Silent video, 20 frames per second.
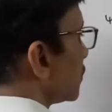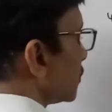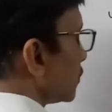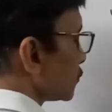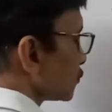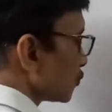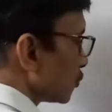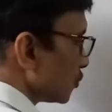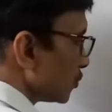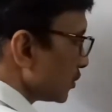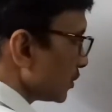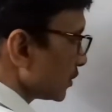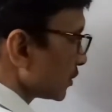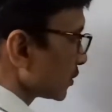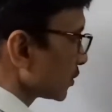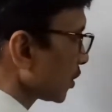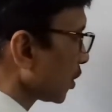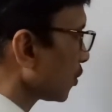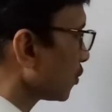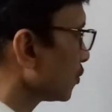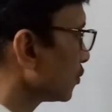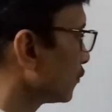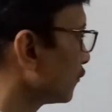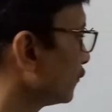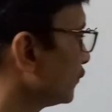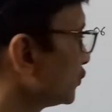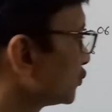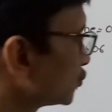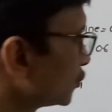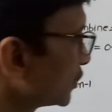So now
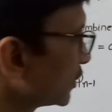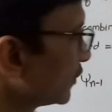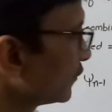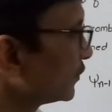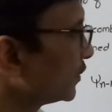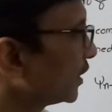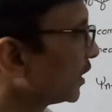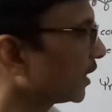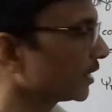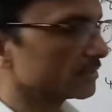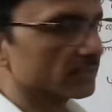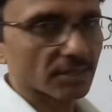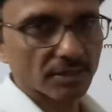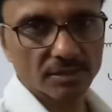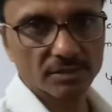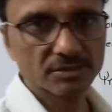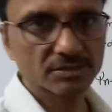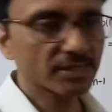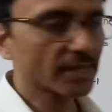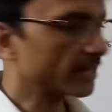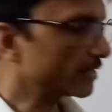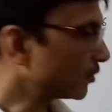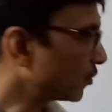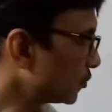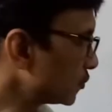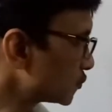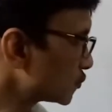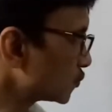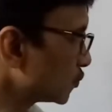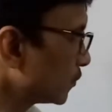we should give the other sign
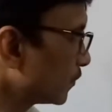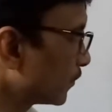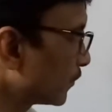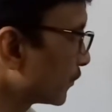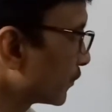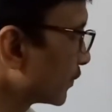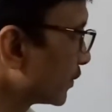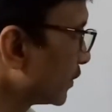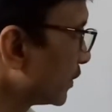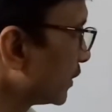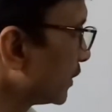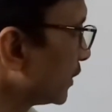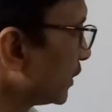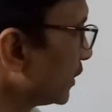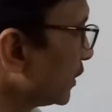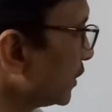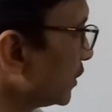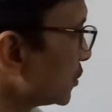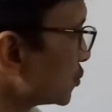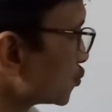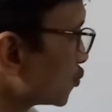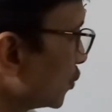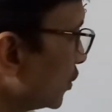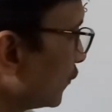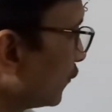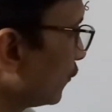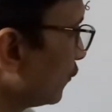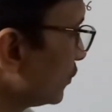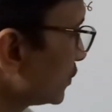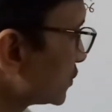also. So
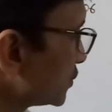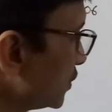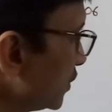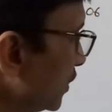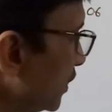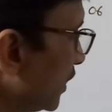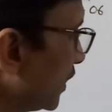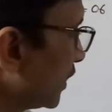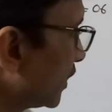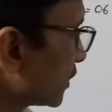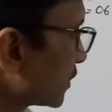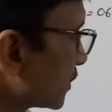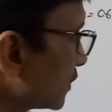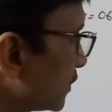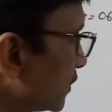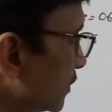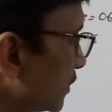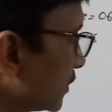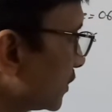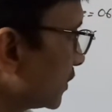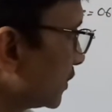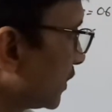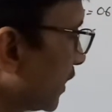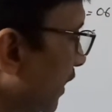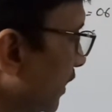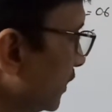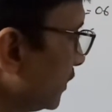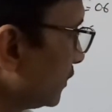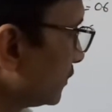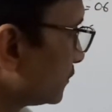if you will see here,
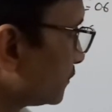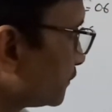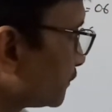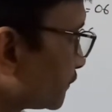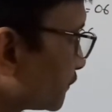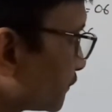then